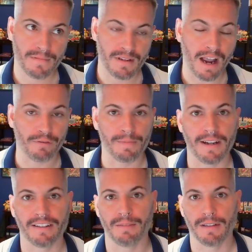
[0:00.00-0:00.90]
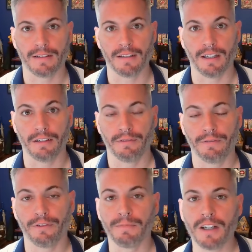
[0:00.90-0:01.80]
That remains to be seen.
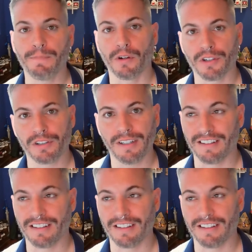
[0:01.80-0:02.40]
For me personally,